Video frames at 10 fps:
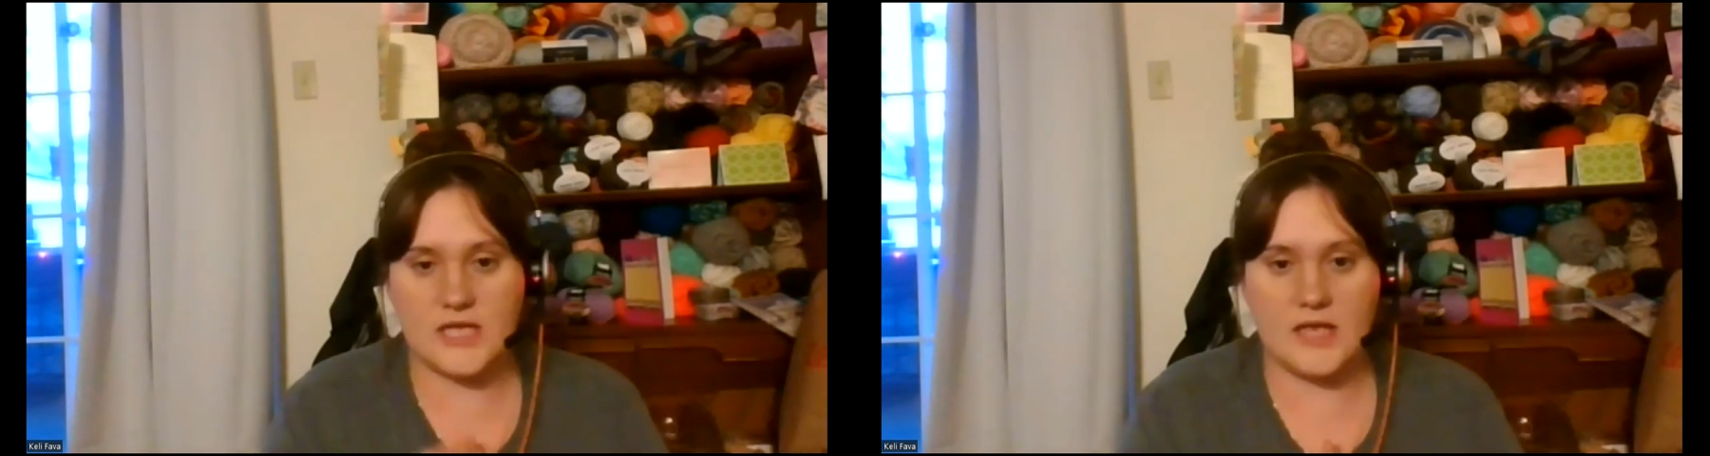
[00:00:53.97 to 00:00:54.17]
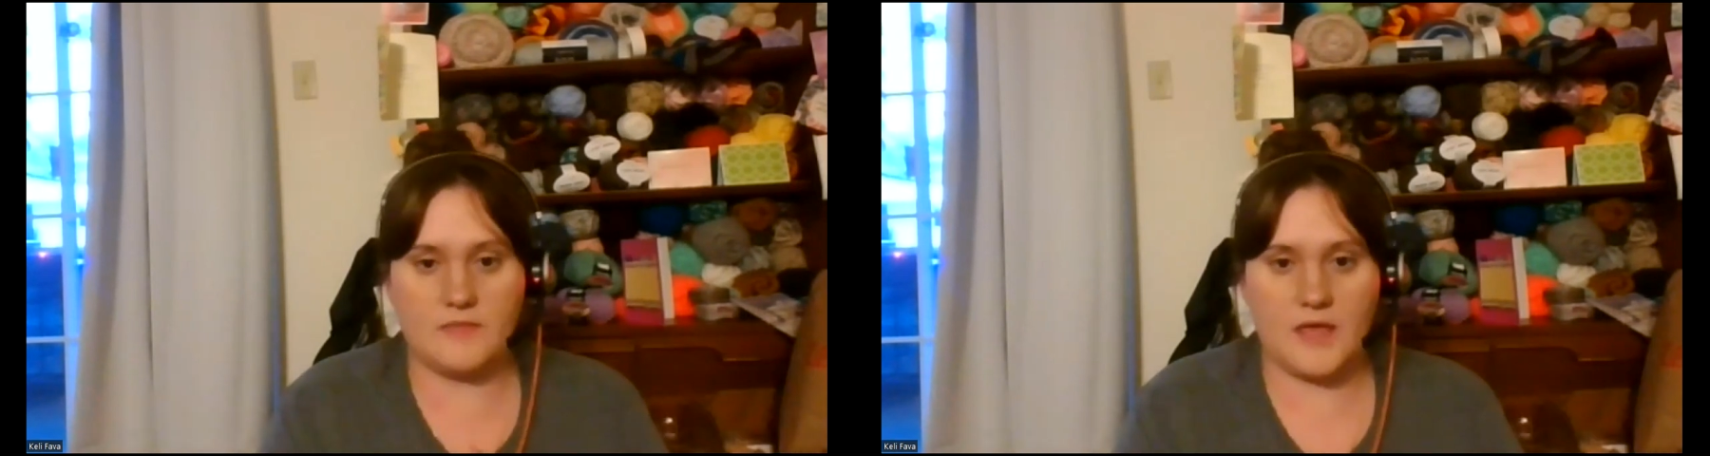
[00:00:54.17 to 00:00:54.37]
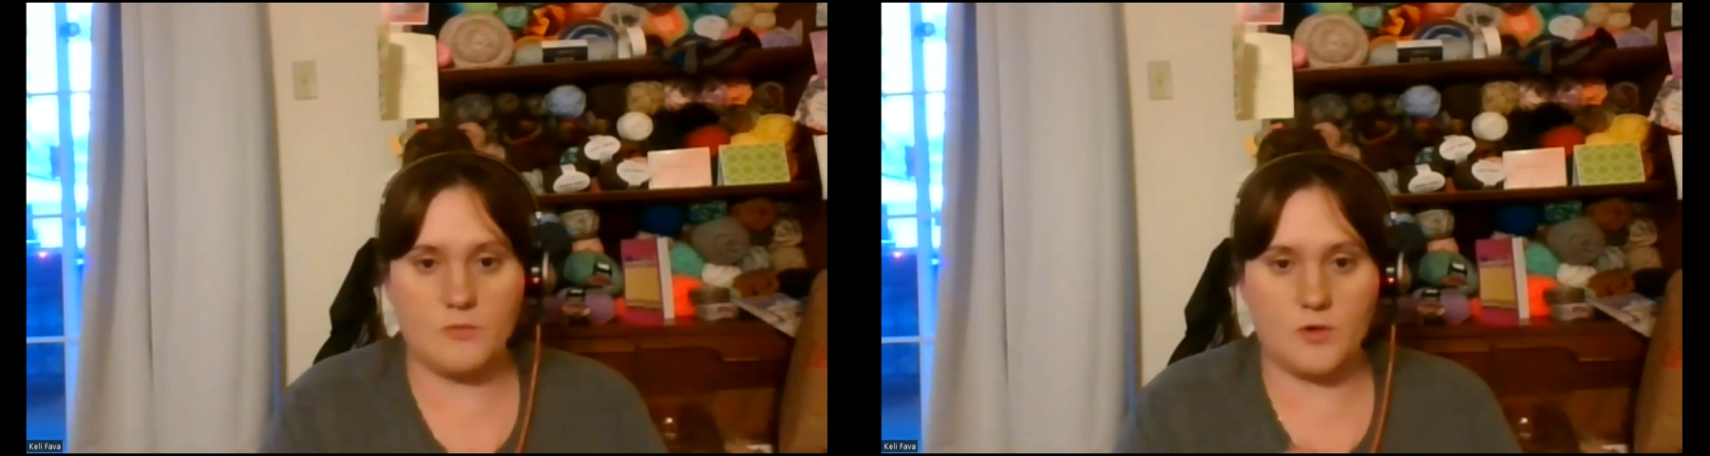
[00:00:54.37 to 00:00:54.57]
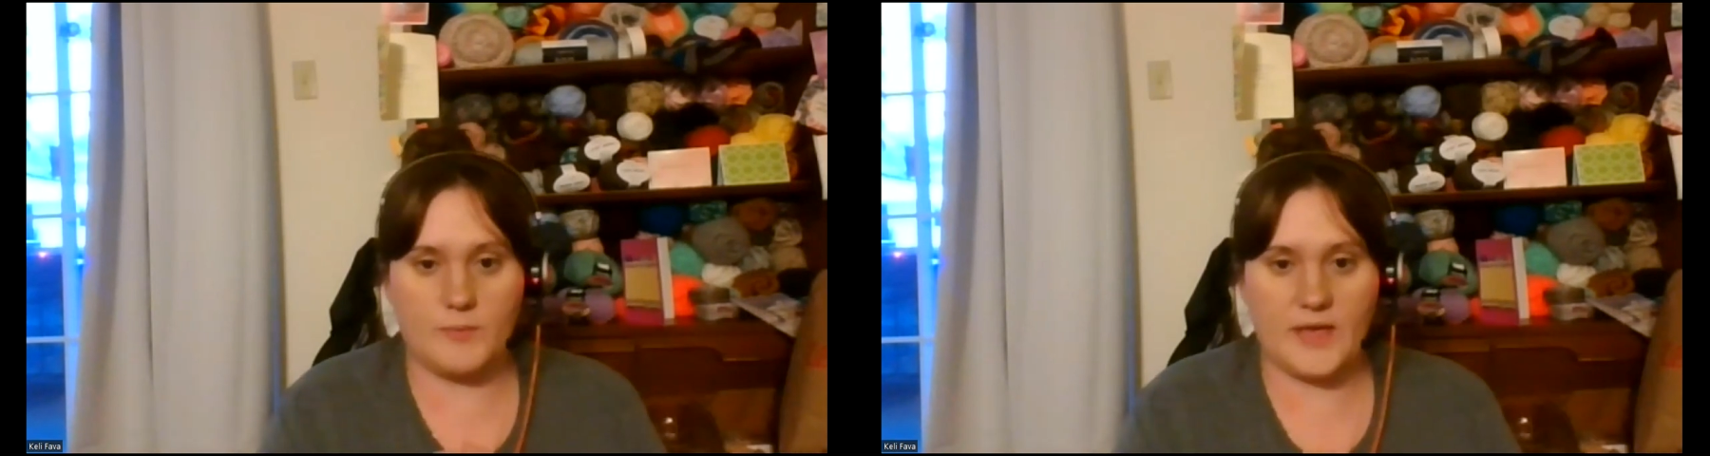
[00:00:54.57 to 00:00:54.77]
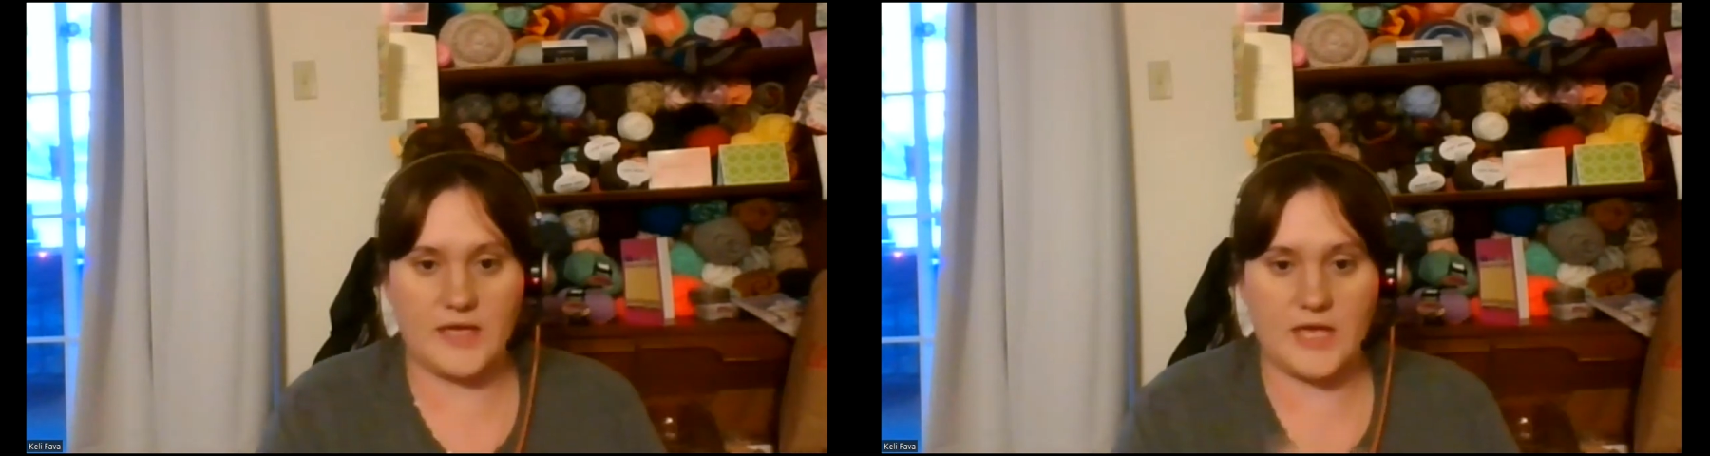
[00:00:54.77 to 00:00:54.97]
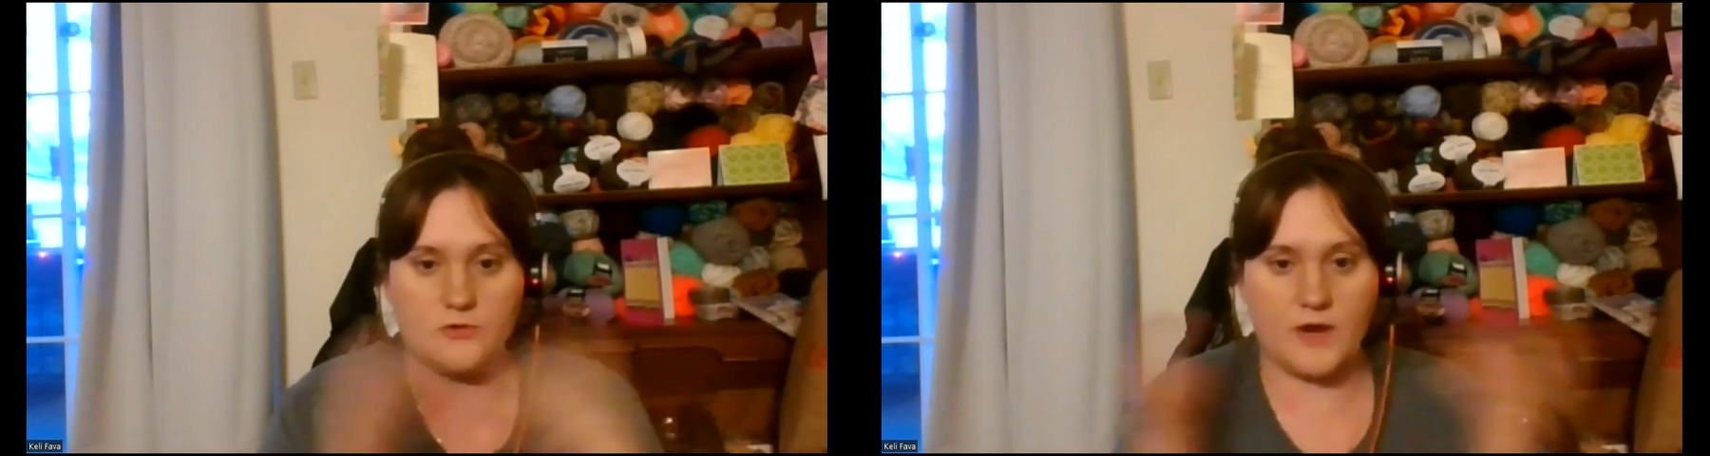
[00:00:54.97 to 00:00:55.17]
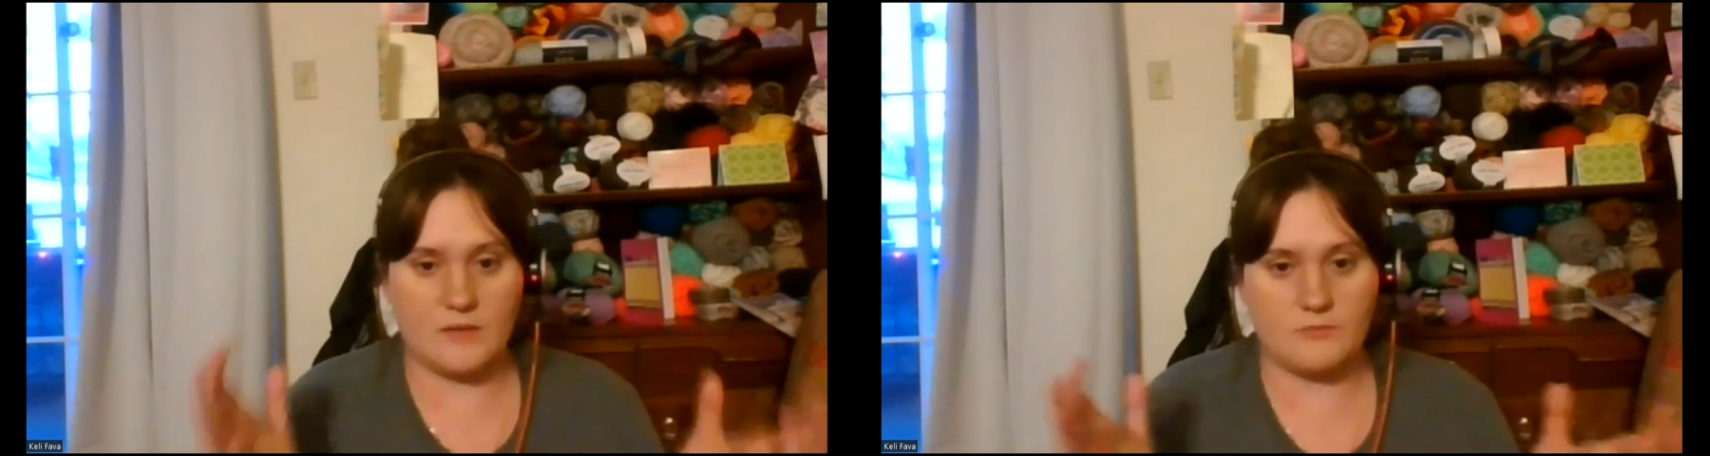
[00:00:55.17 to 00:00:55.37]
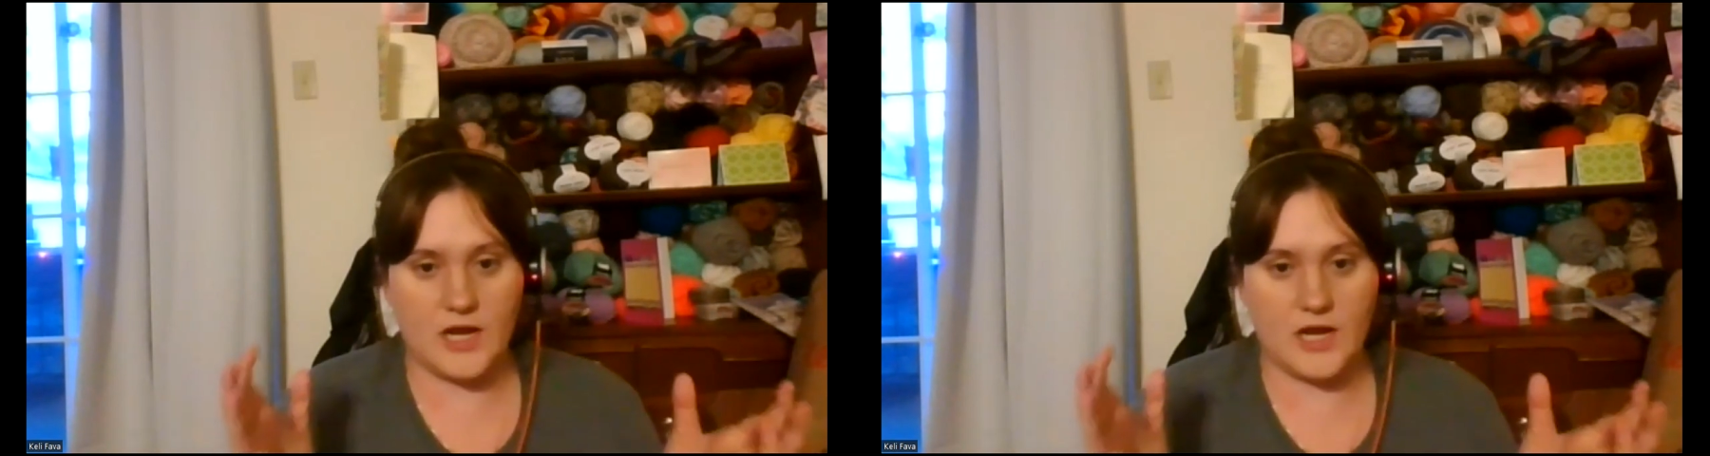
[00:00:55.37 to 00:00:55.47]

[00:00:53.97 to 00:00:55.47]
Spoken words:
and they will pick a grand